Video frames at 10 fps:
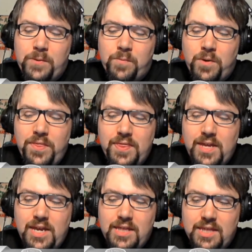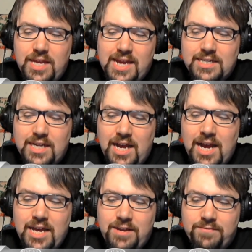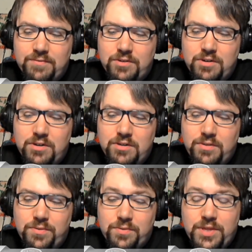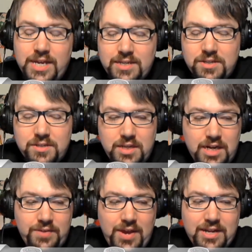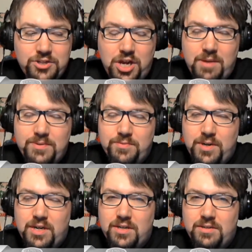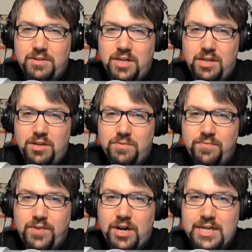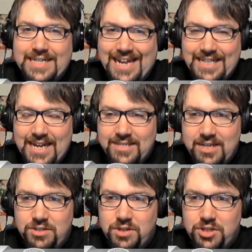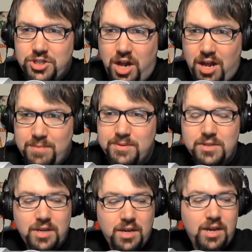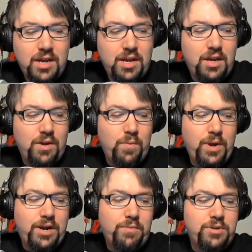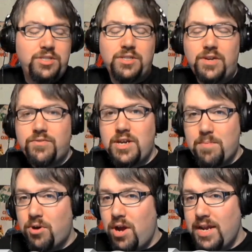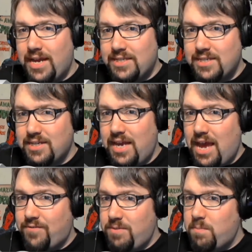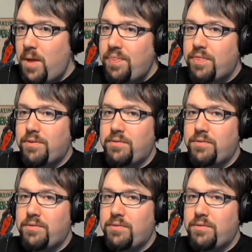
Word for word: one thing that I've learned through this, and I've had jobs where, you know, very deadline centric jobs where we're delivering a product every month.